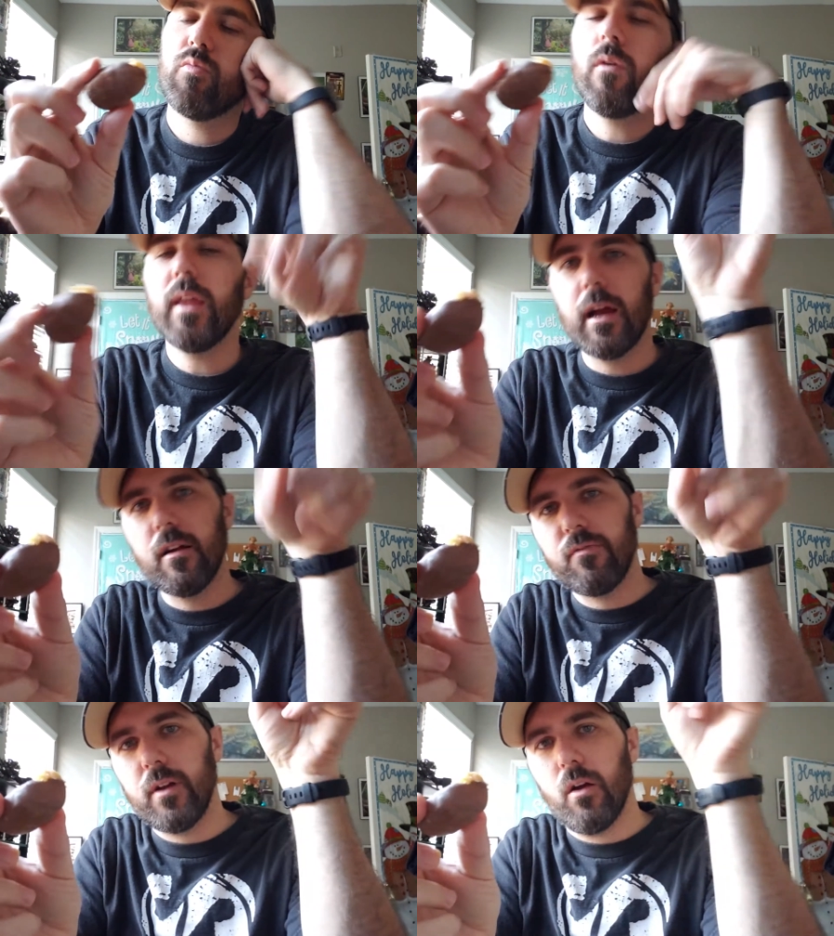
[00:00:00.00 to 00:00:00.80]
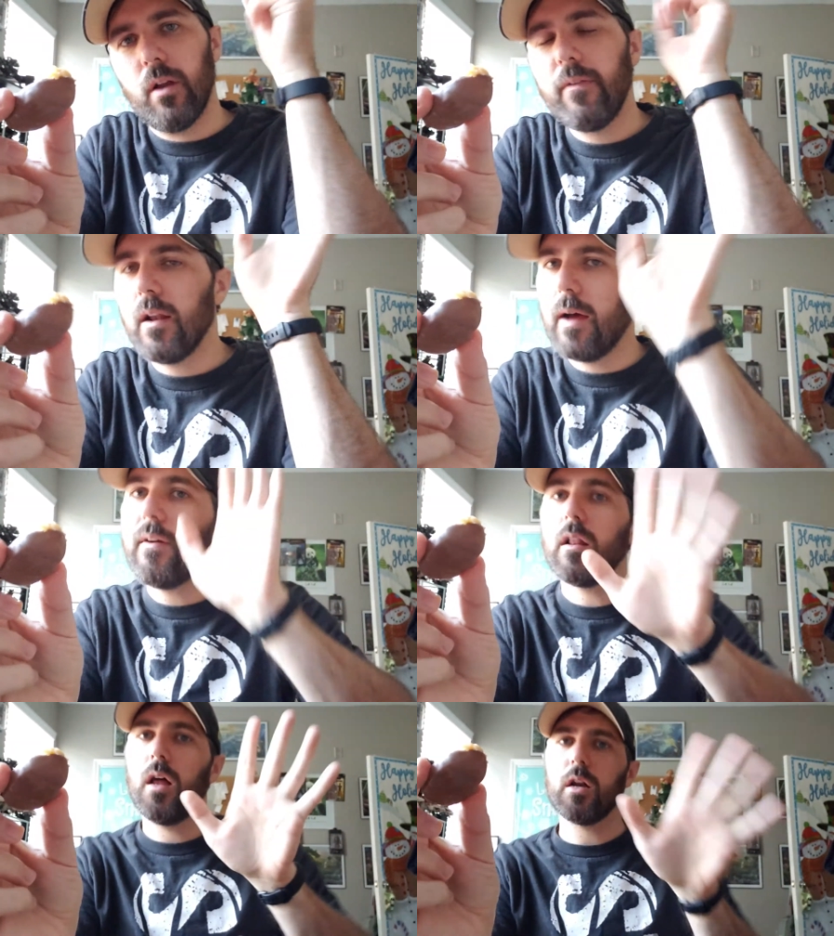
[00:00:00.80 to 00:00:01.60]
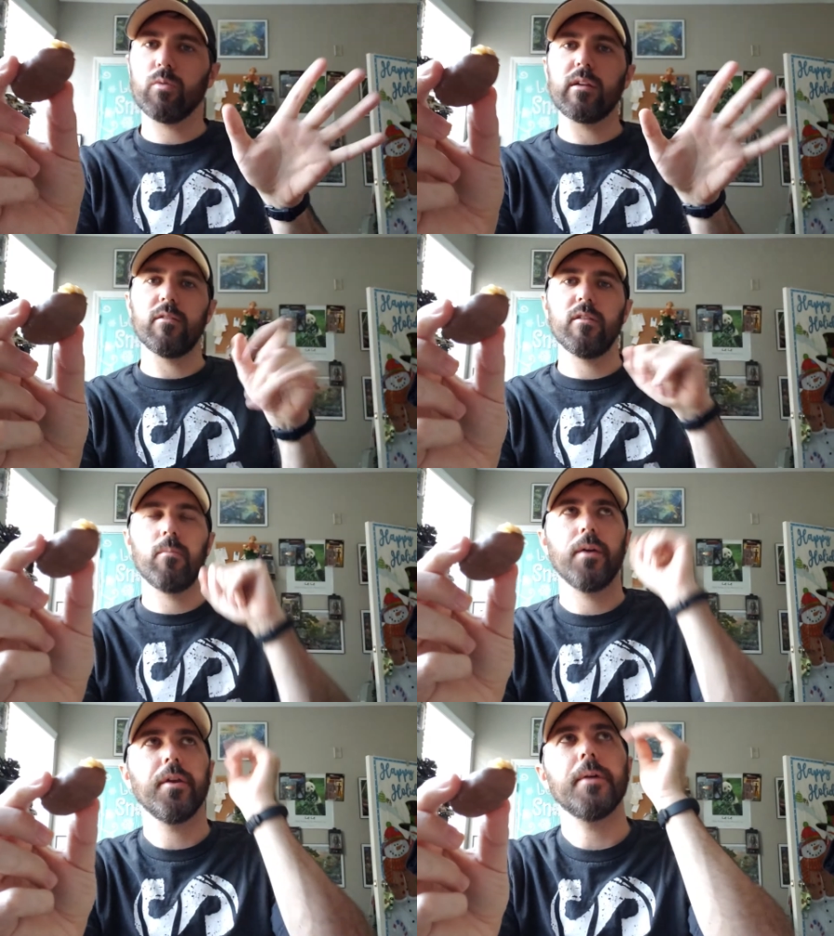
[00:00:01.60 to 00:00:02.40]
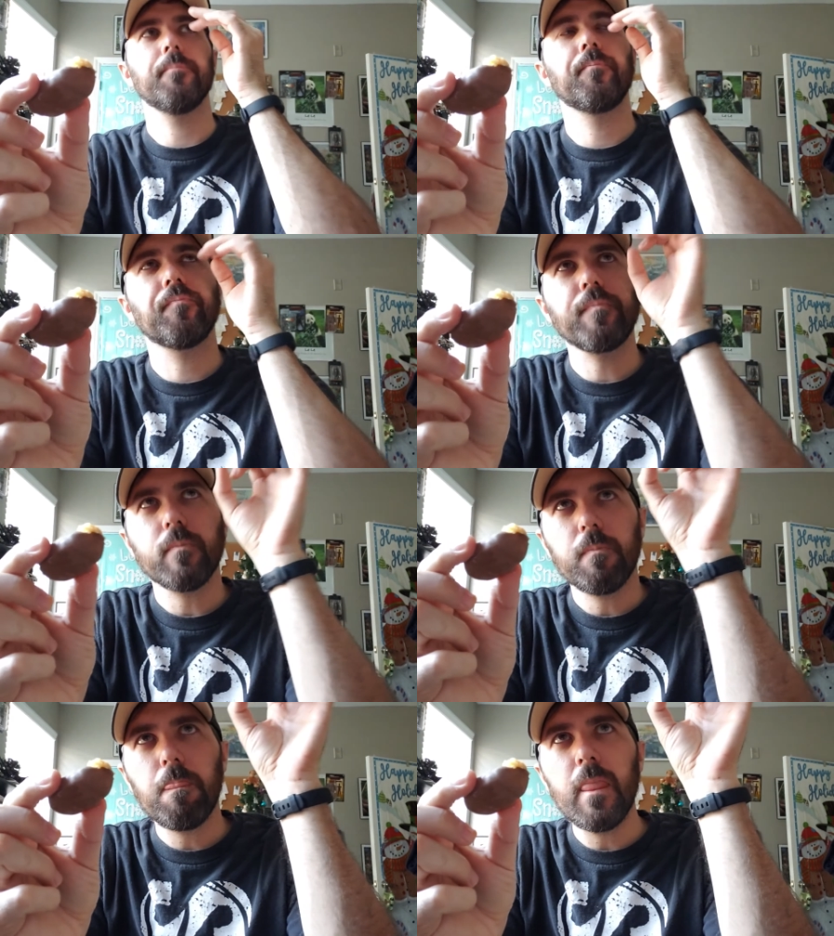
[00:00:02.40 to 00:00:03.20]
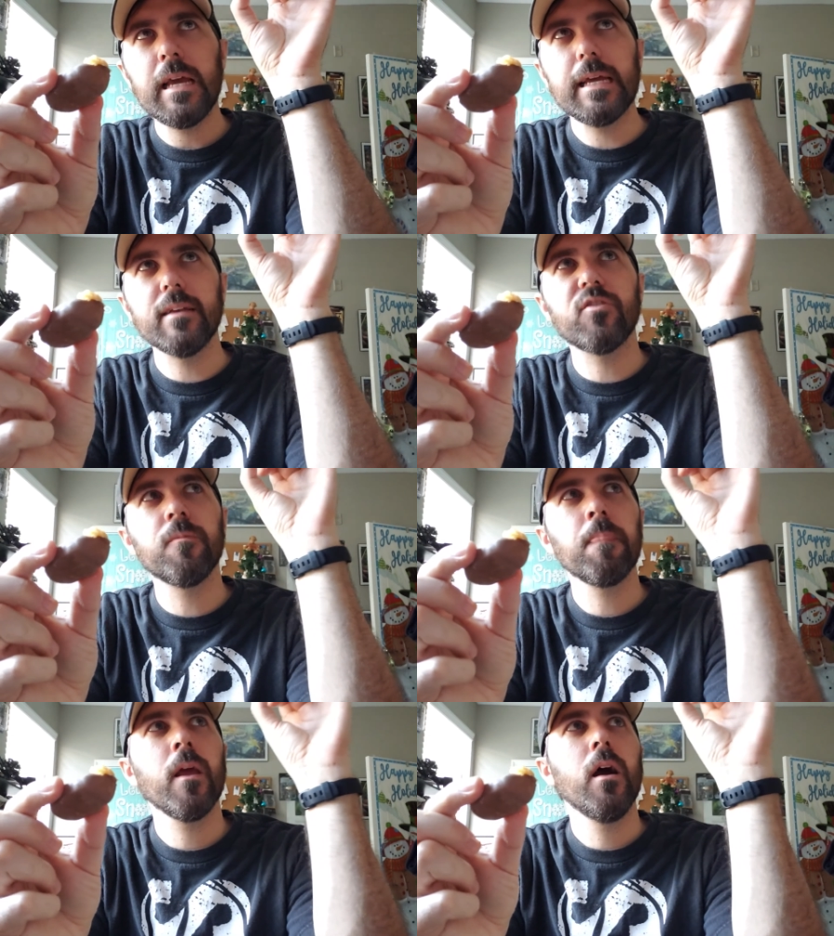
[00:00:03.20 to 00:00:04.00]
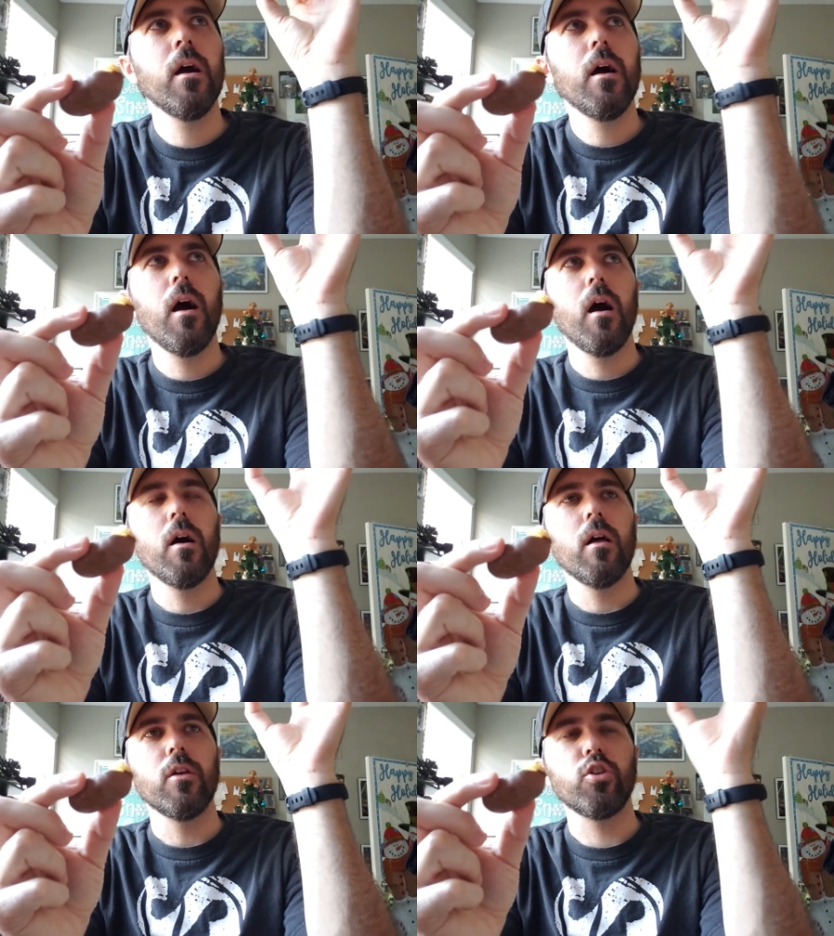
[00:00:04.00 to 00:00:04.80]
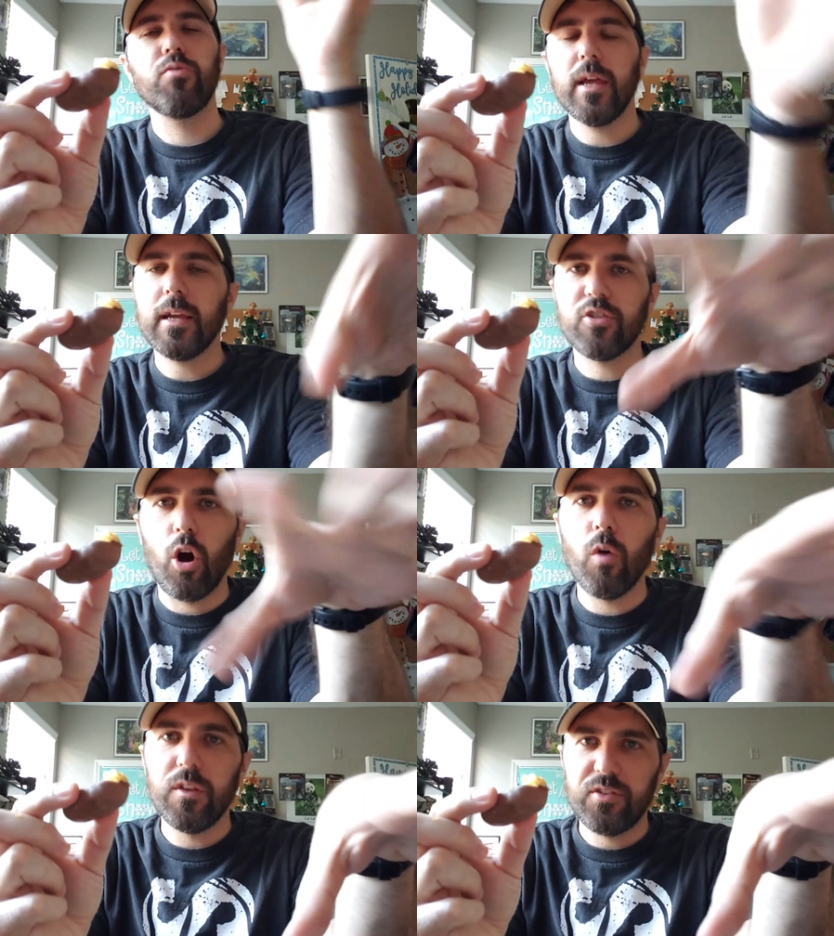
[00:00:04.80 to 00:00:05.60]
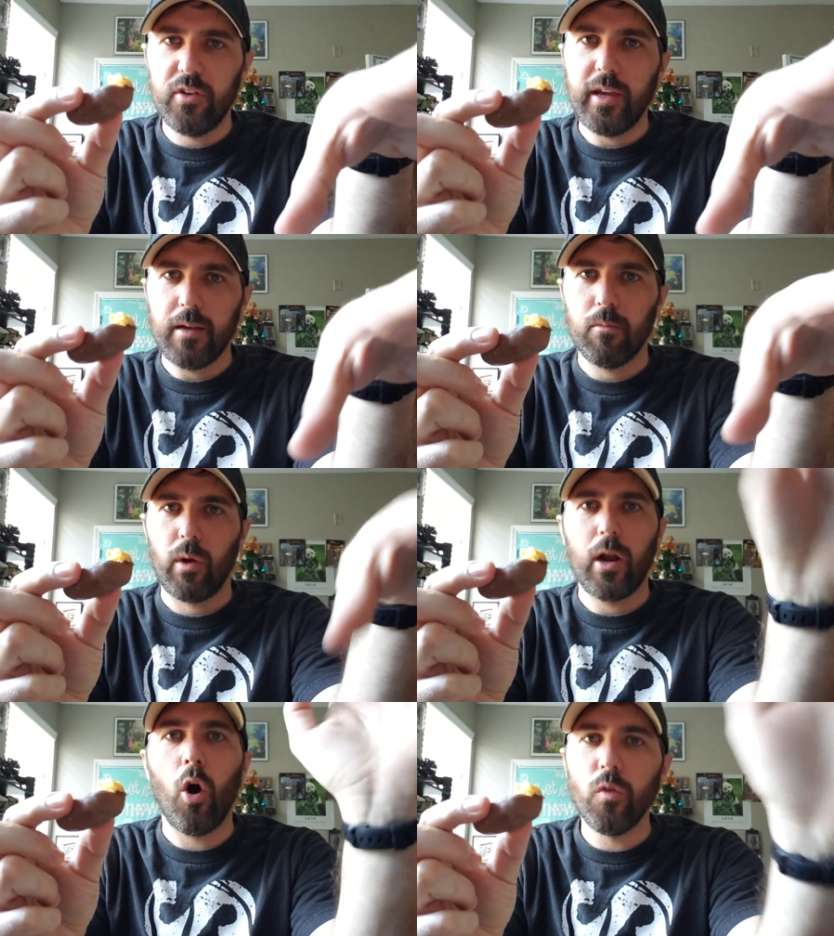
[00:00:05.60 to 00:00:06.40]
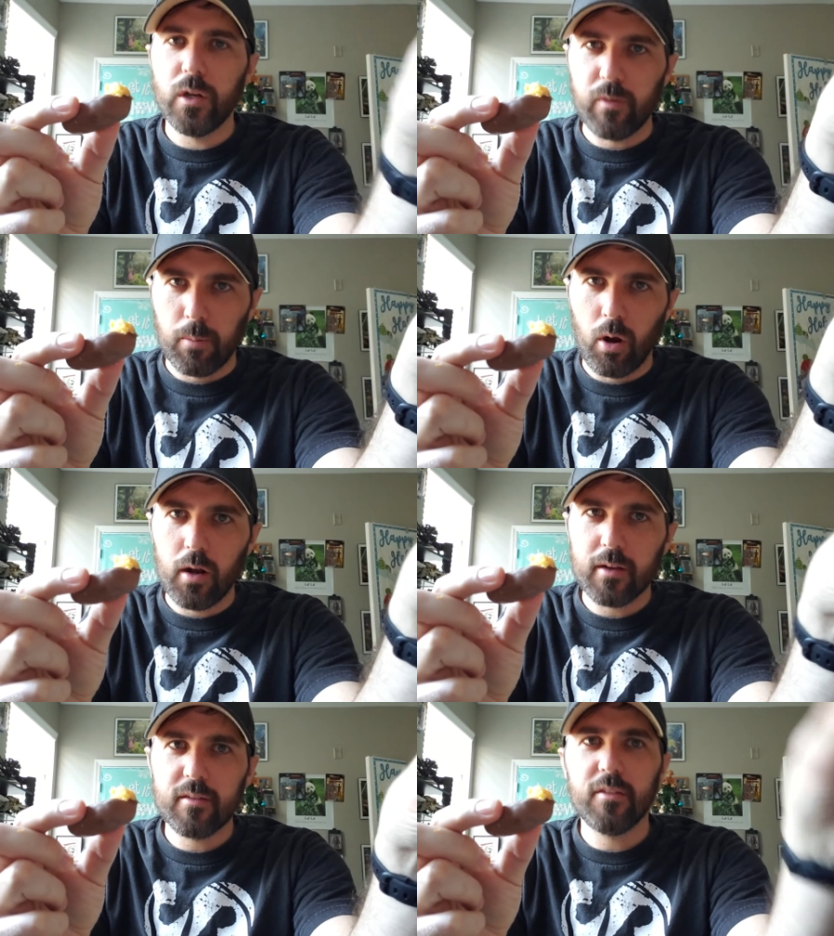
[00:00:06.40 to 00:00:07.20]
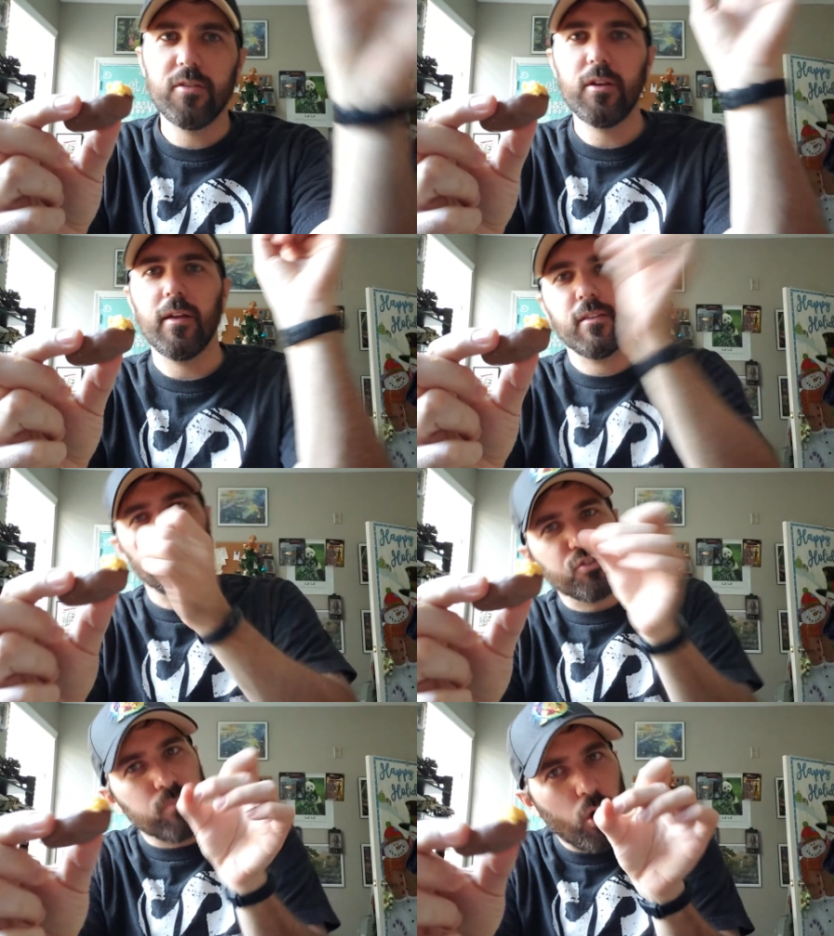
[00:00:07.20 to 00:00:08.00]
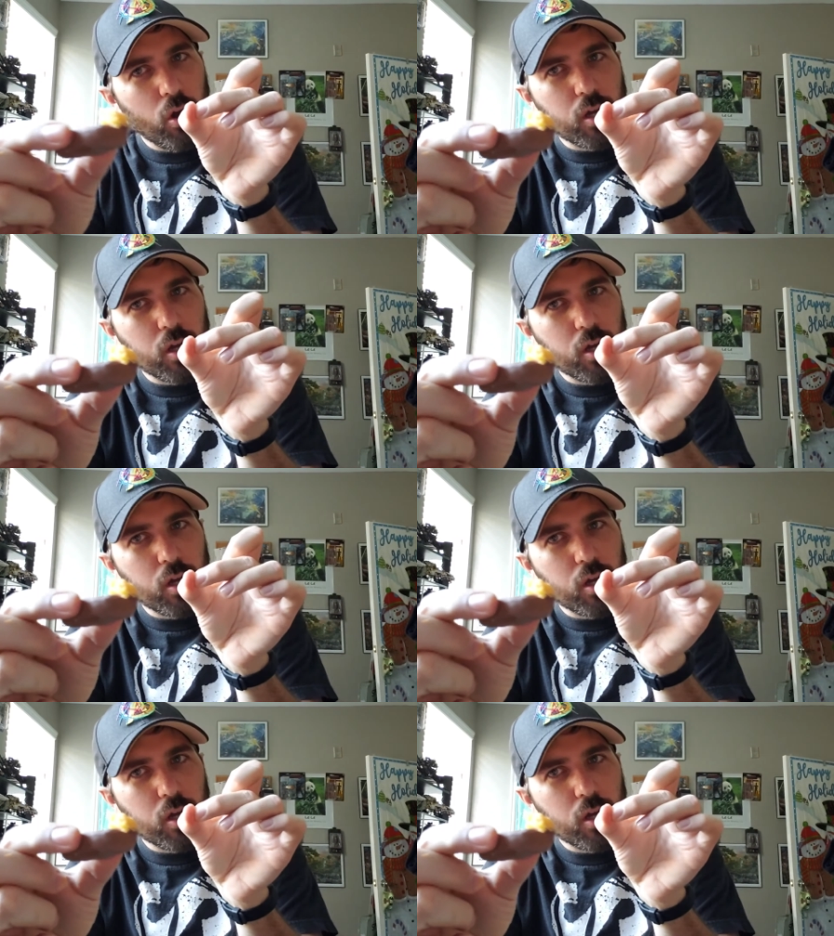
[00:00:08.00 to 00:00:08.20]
One thing I have found, I've had a lot of Reese's in my day, is you think it's all the same, right? All the different products they say, like the little small